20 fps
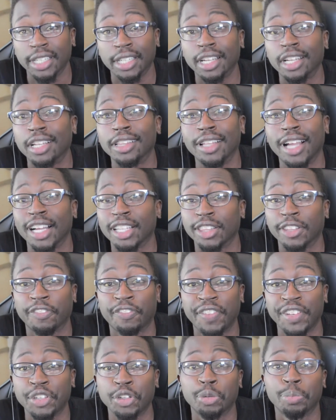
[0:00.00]
and unlocked the
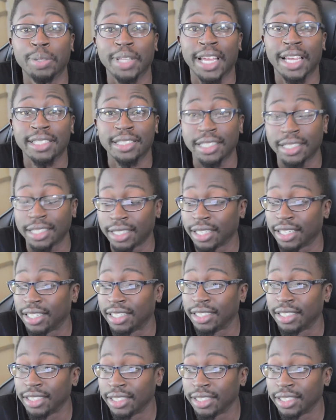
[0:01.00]
finger blasting gun.